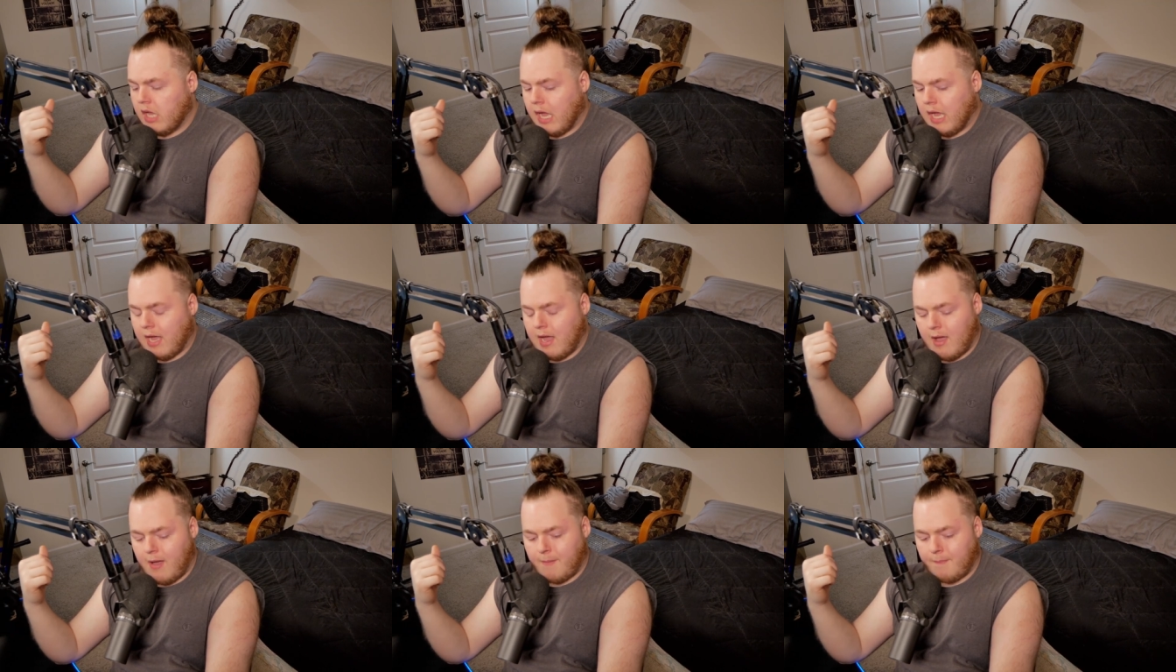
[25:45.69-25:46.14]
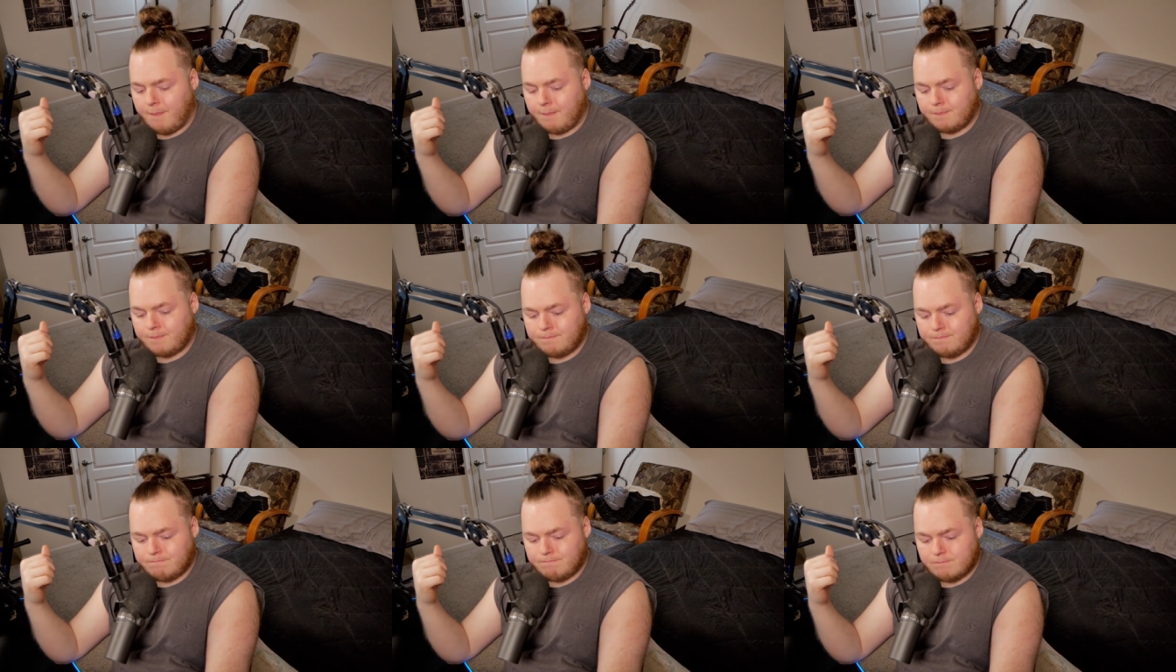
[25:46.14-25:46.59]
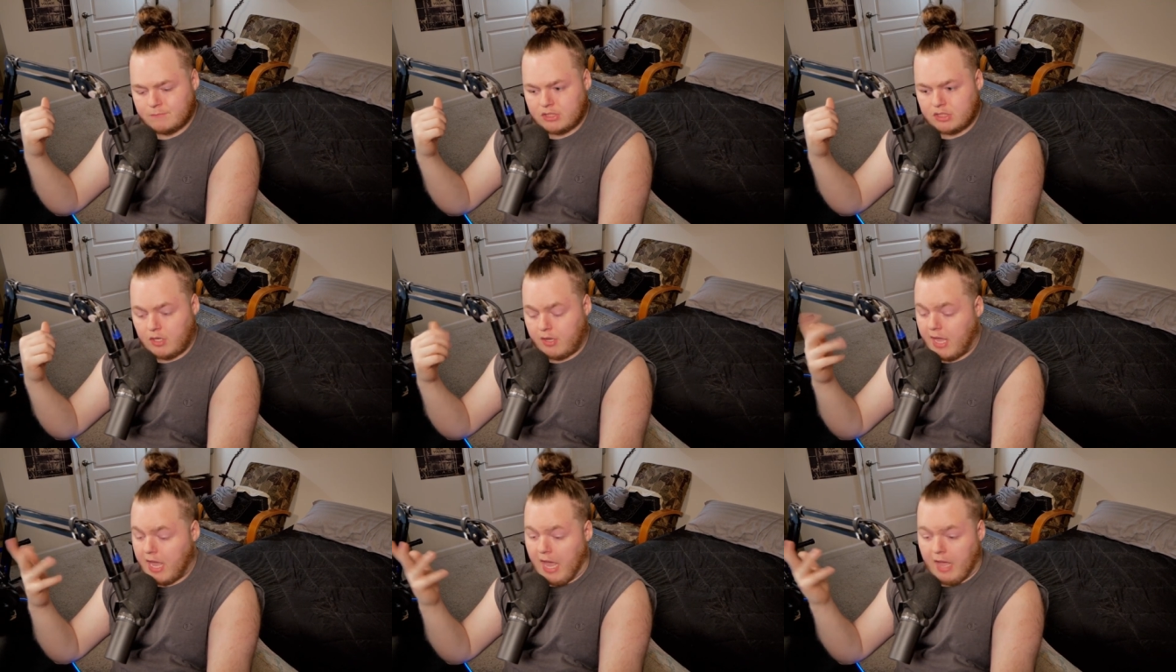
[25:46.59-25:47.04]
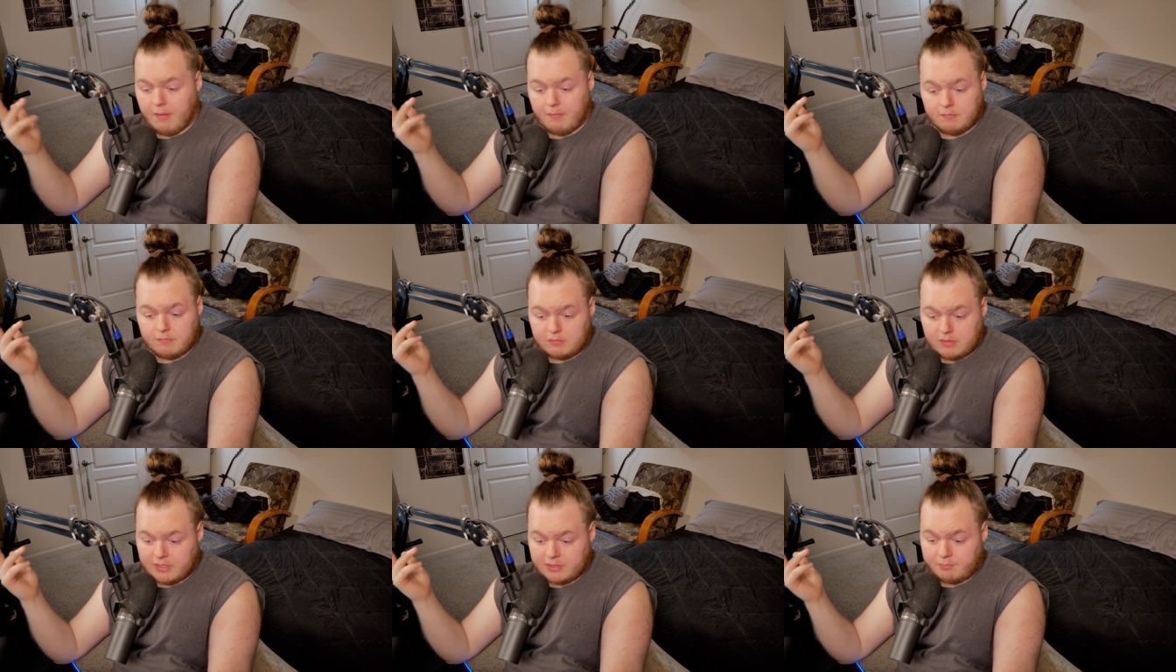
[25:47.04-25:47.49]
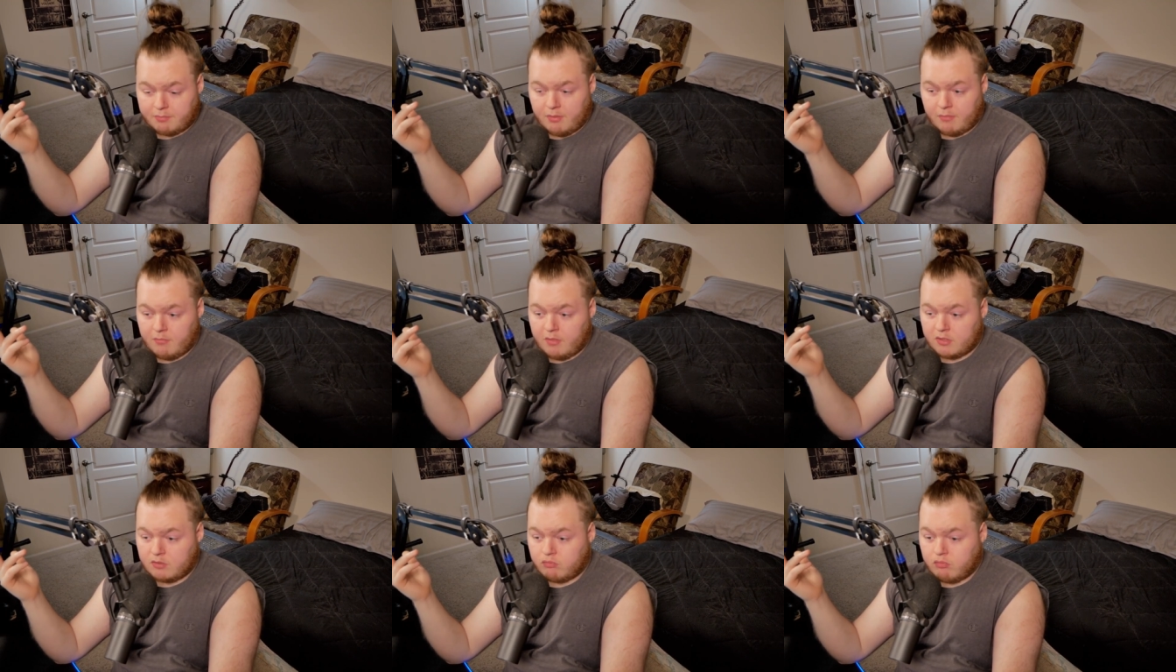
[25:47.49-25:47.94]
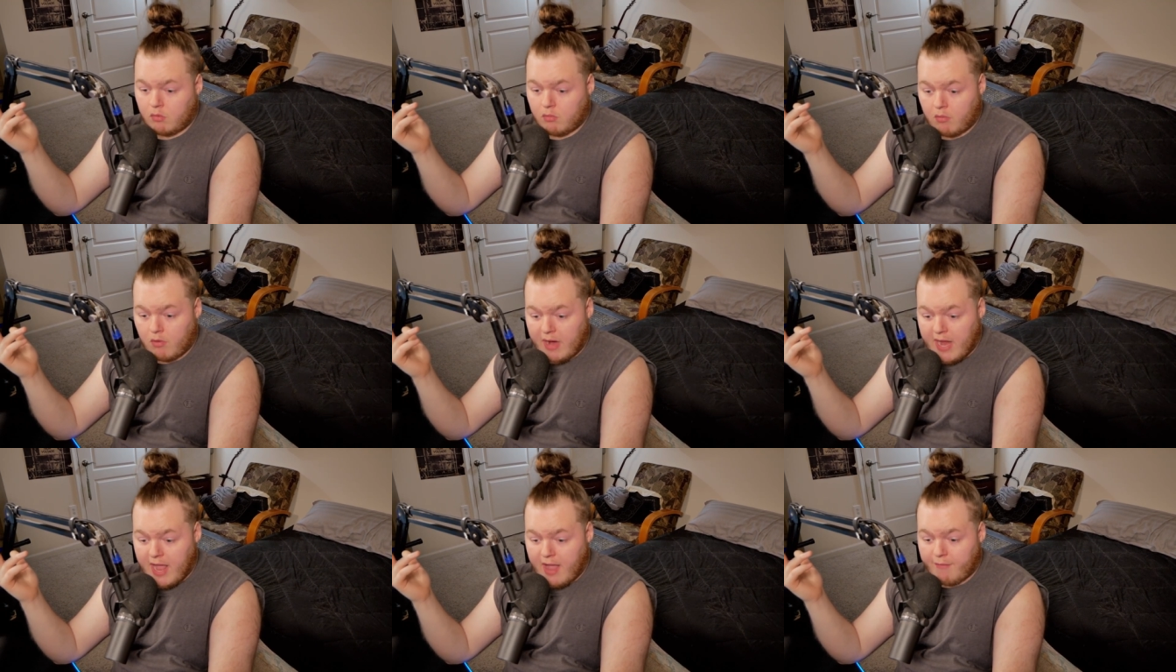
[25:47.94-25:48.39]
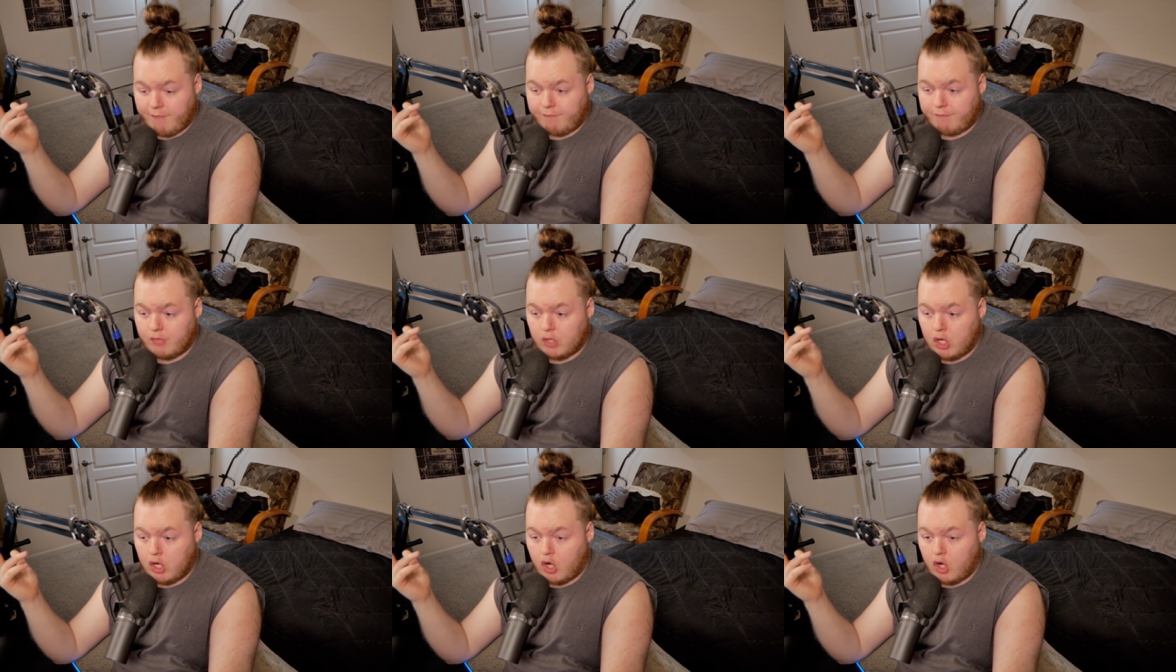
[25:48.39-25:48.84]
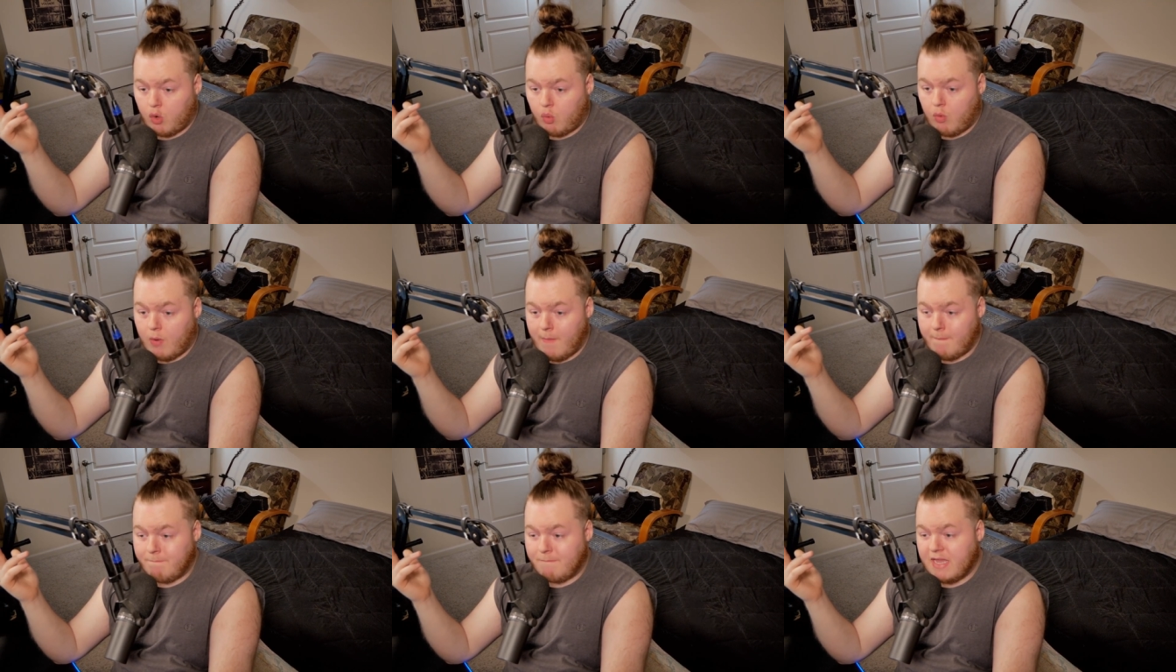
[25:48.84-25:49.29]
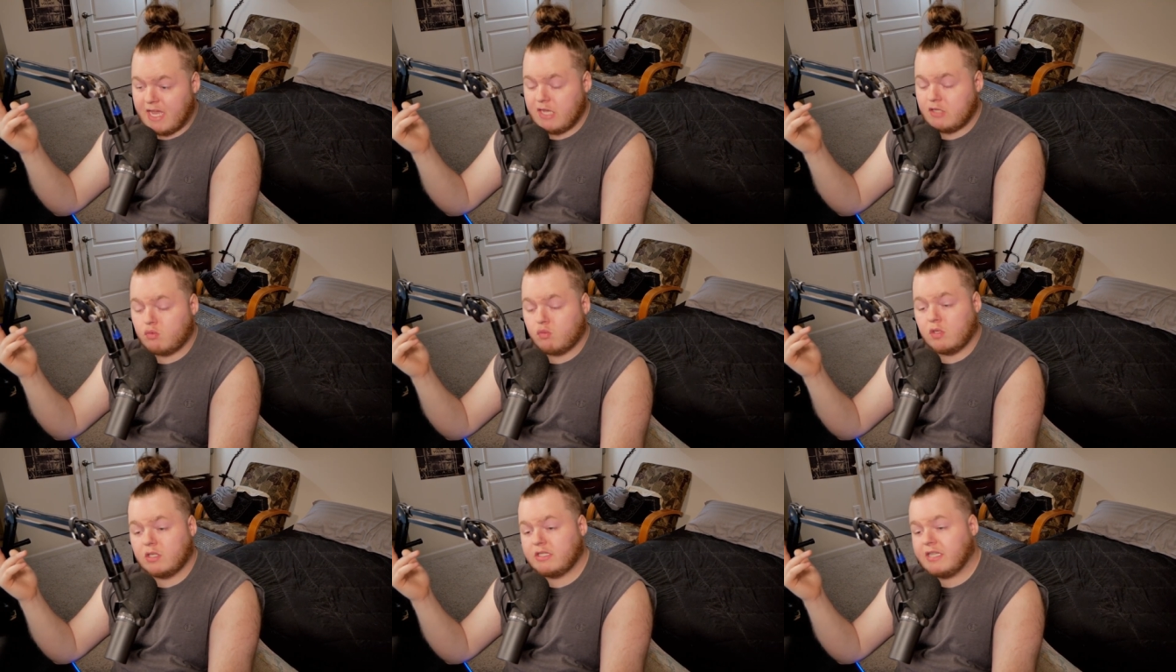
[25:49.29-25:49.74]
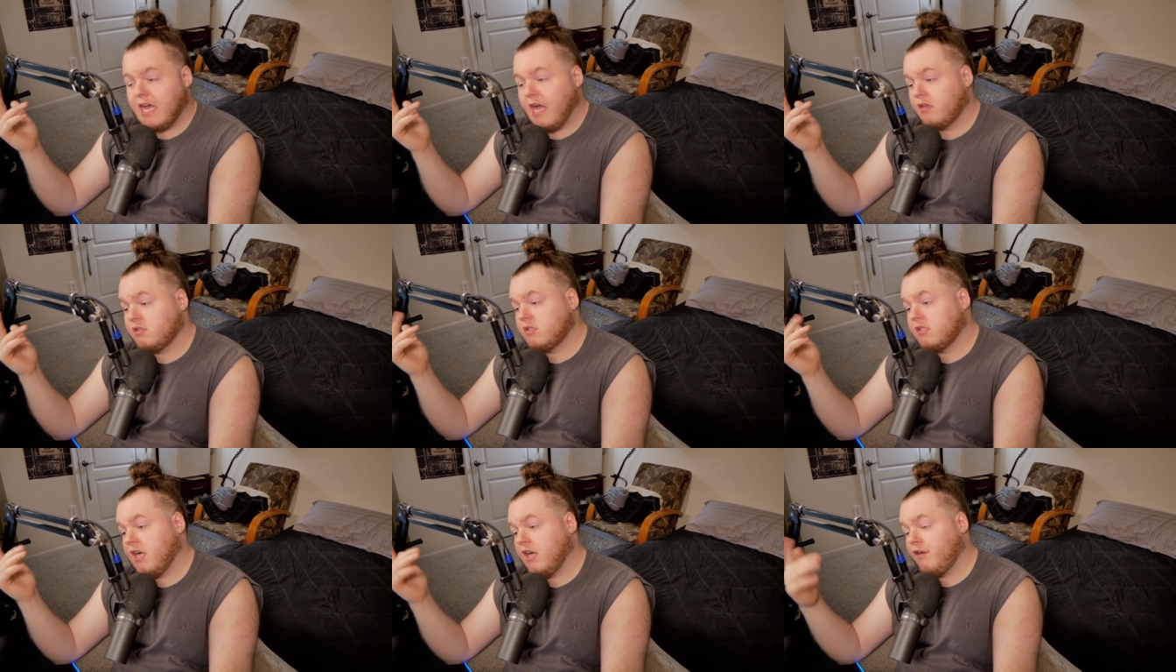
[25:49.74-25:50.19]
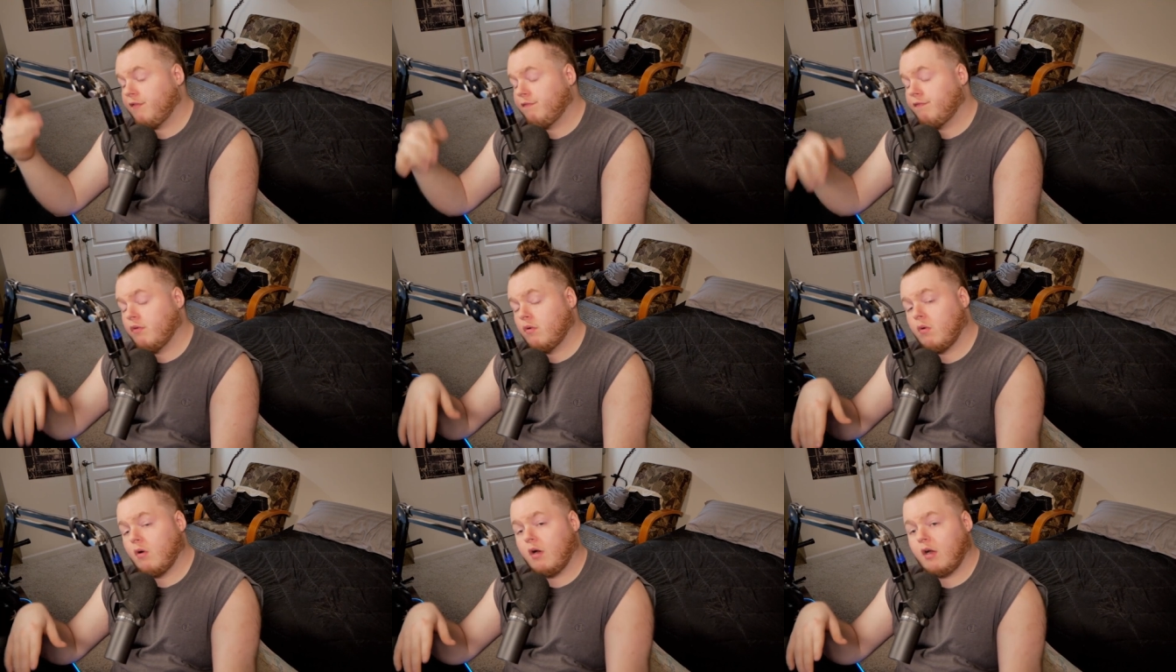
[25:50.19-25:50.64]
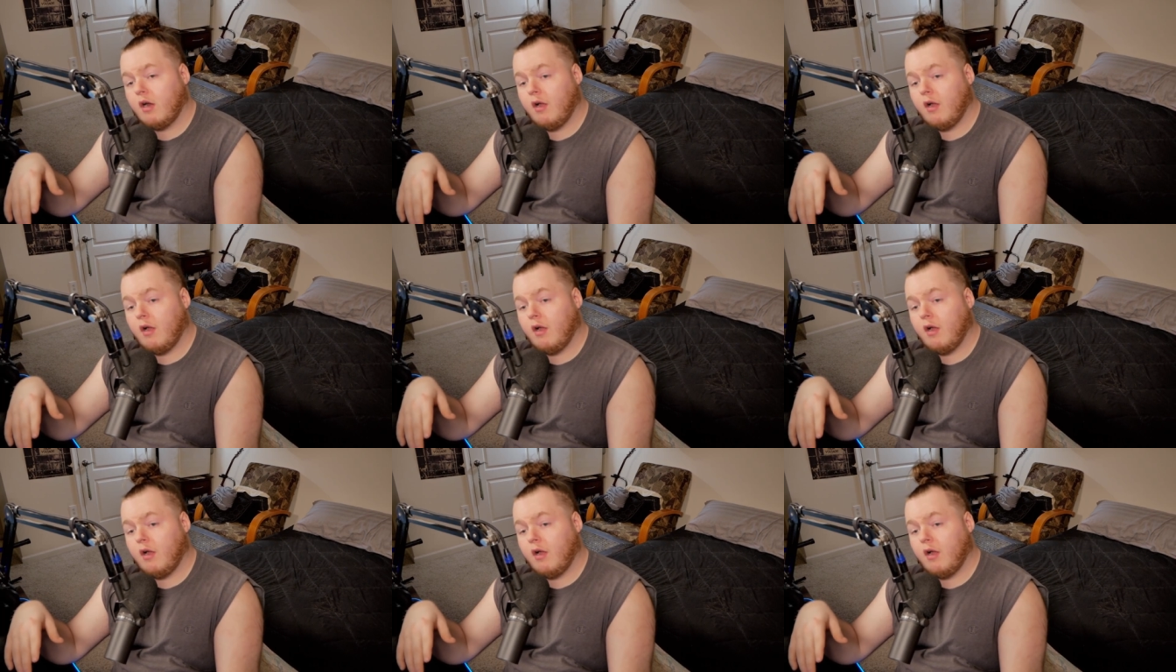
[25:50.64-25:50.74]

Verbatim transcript: Um, so yeah, that's pretty much where we're at for One Piece one thousand ninety-four.